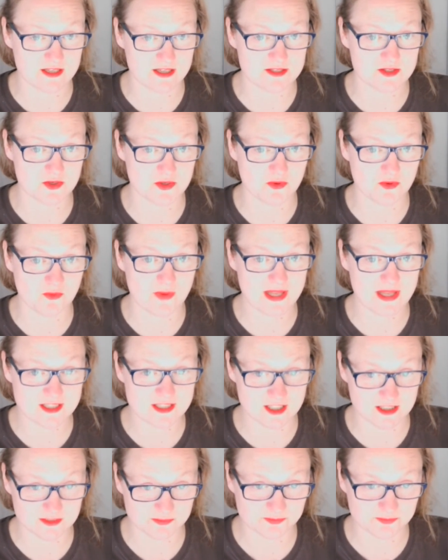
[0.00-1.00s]
So well
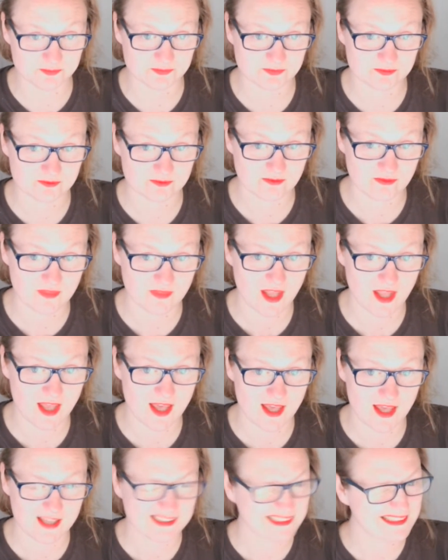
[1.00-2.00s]
done.
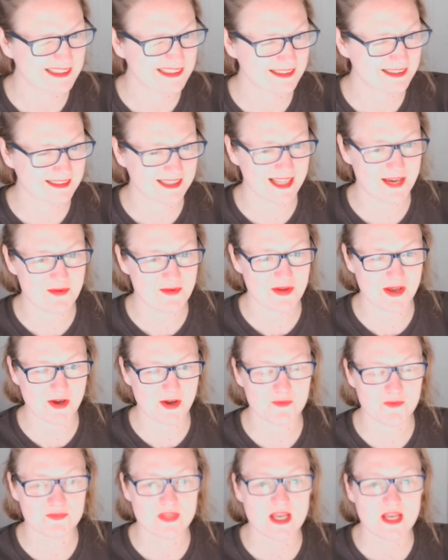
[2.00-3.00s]
There we
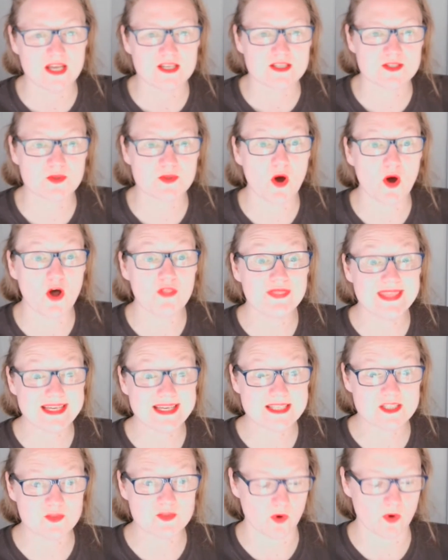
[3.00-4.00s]
go. So on
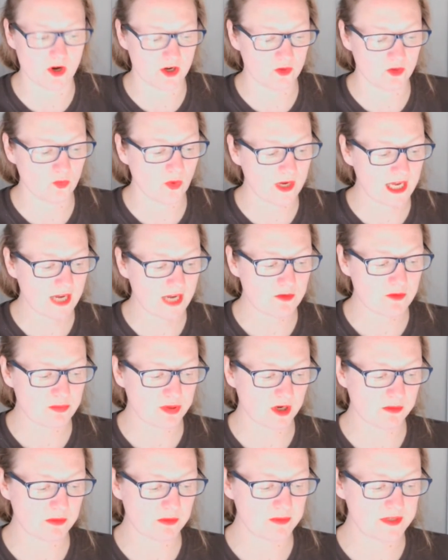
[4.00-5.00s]
this one, what I would
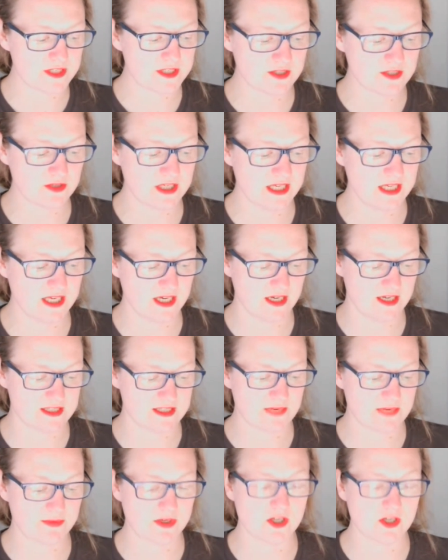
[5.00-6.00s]
probably do here is
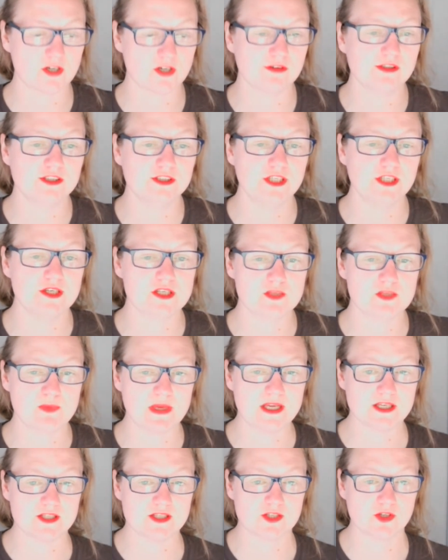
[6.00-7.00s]
I would encourage you to
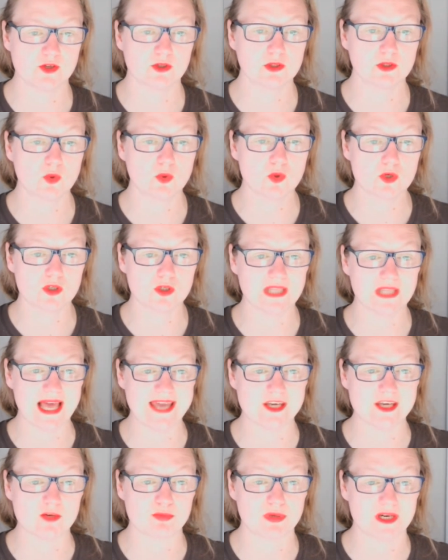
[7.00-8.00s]
speak to your local
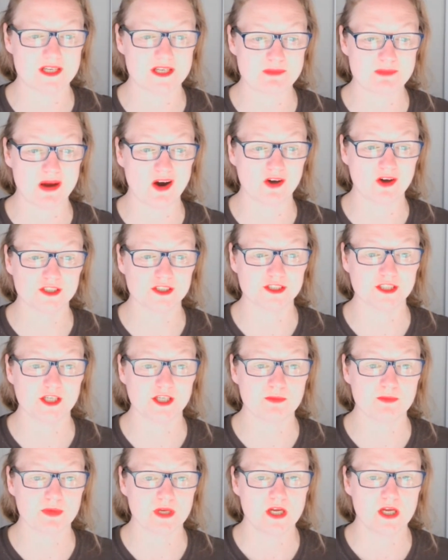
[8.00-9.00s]
enterprise
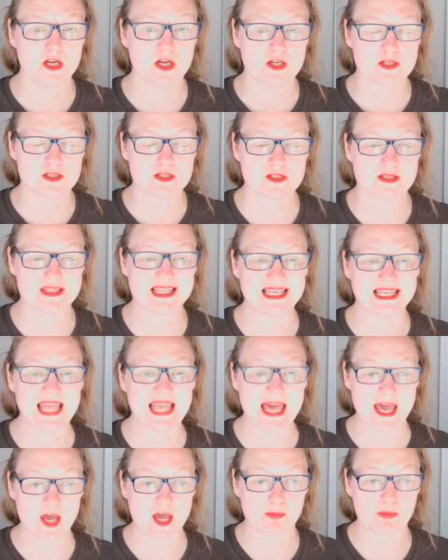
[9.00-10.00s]
partnership. So the
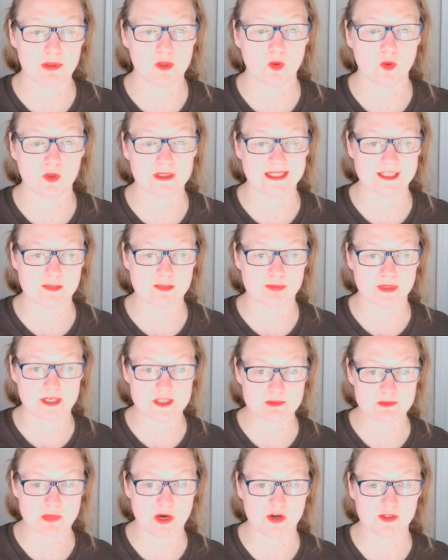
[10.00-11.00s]
LEP, Local
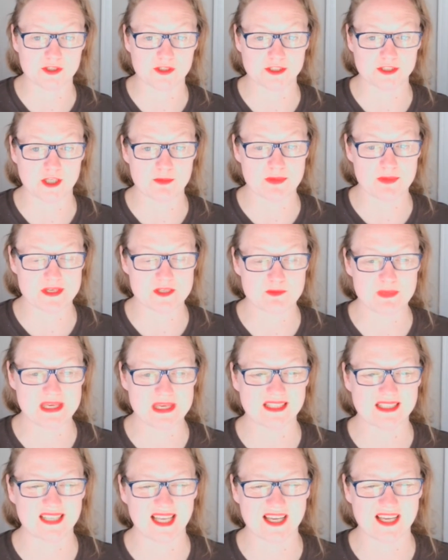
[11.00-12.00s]
Enterprise Partnership, has
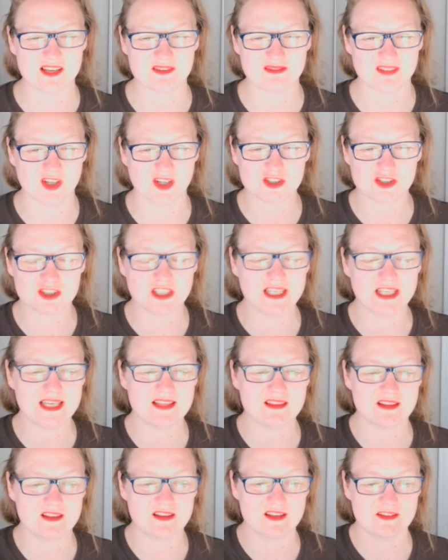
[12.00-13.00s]
been
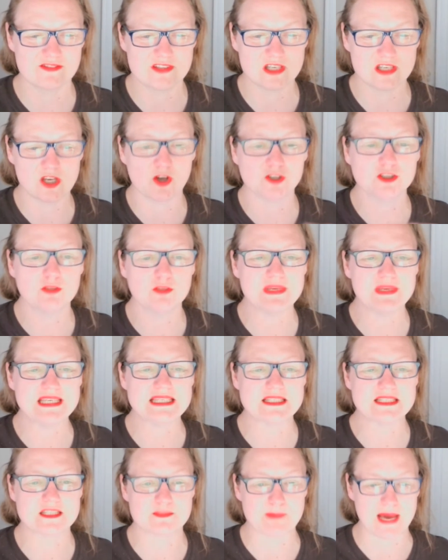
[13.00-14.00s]
largely been
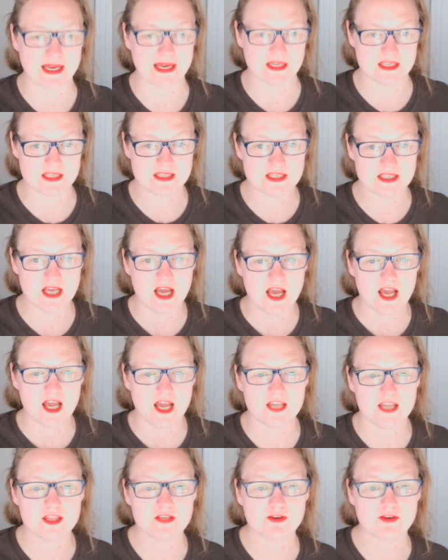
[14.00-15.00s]
disbanded,
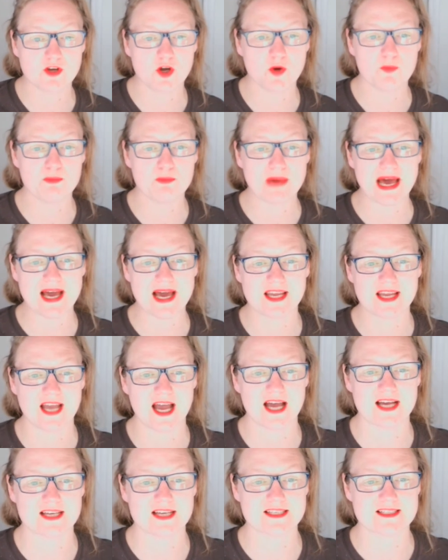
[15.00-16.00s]
and they've come back
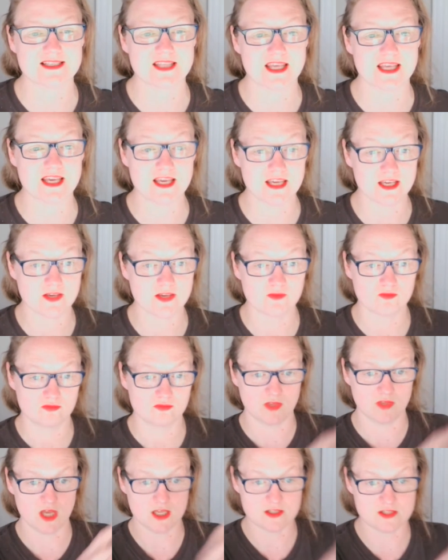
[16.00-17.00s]
as the
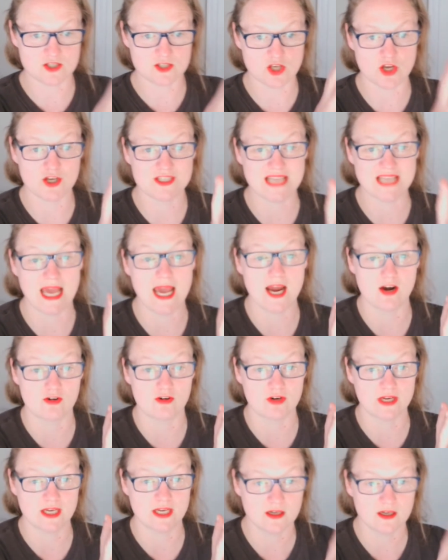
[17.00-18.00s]
insert
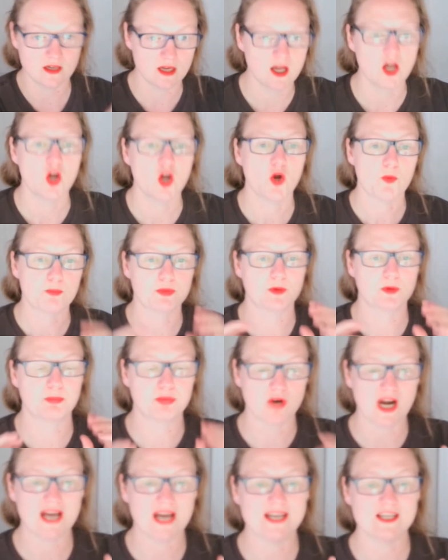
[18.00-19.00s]
area
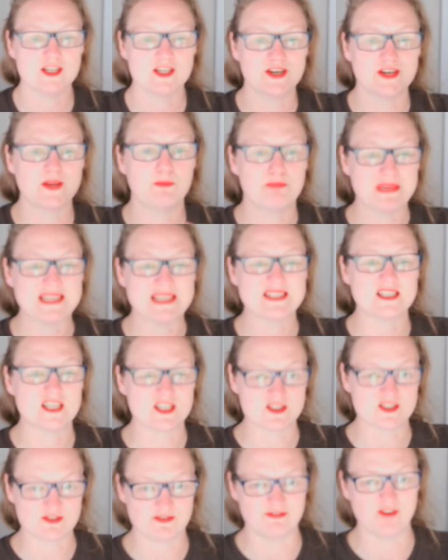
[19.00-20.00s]
proprietary
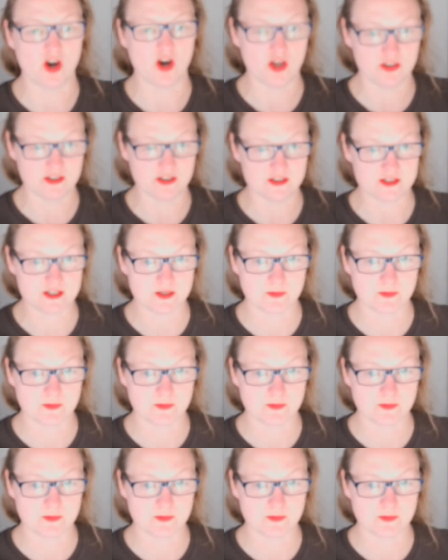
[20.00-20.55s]
business fund.